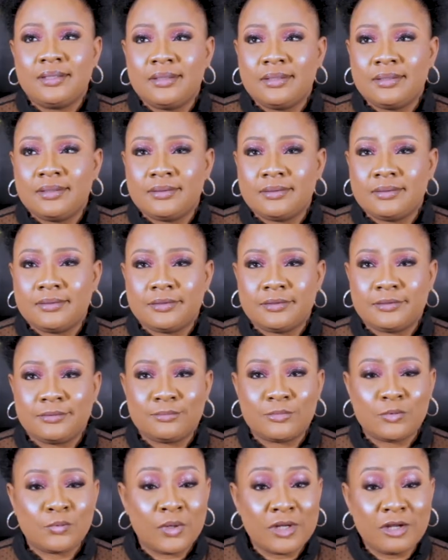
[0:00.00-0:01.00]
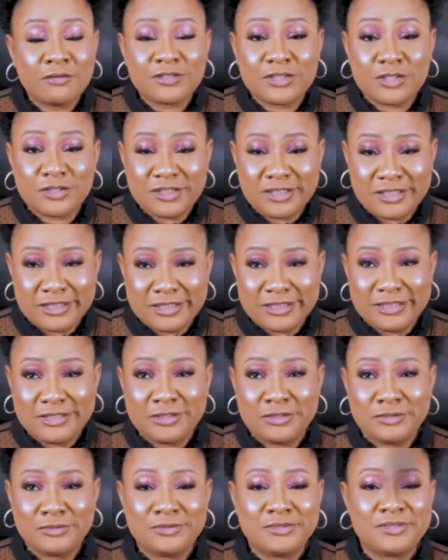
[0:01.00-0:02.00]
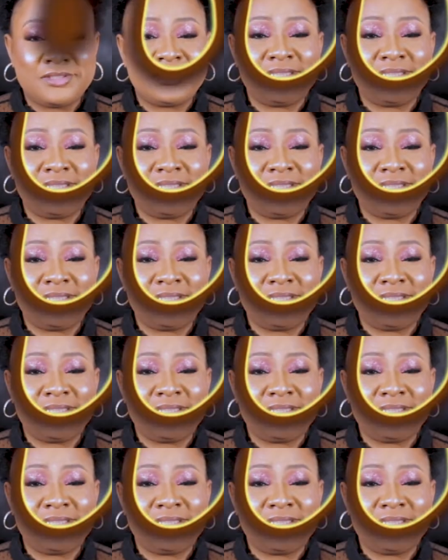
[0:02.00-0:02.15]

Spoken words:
One of such issues